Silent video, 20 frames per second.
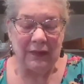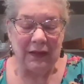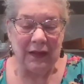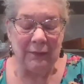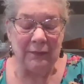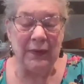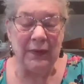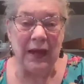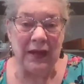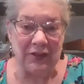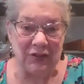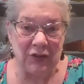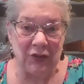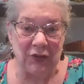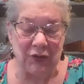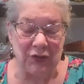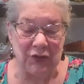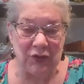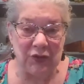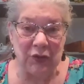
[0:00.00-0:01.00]

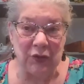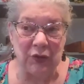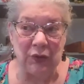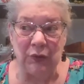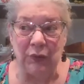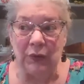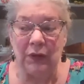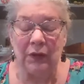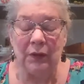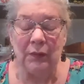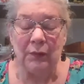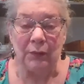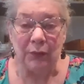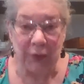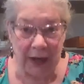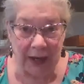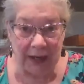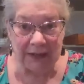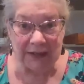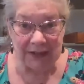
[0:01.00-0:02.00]
ambassadors who
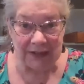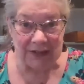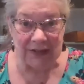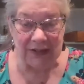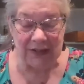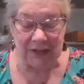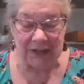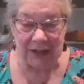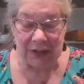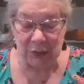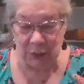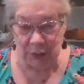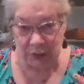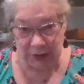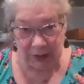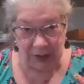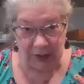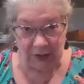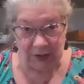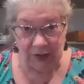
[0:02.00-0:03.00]
practice these
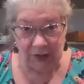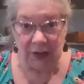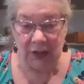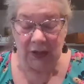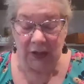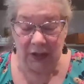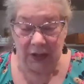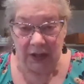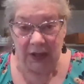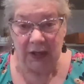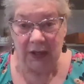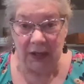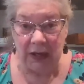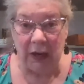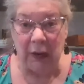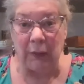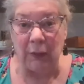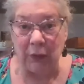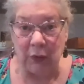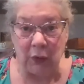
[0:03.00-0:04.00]
things in
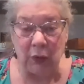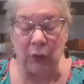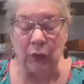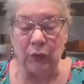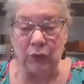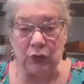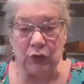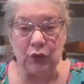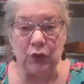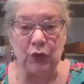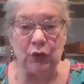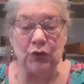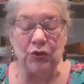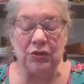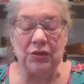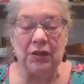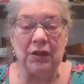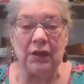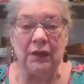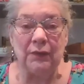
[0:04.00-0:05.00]
our own
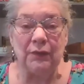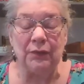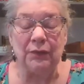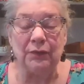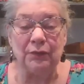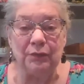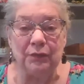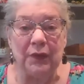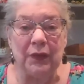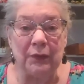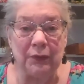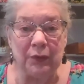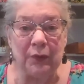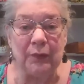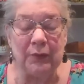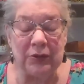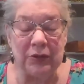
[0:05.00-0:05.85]
church, and we'll be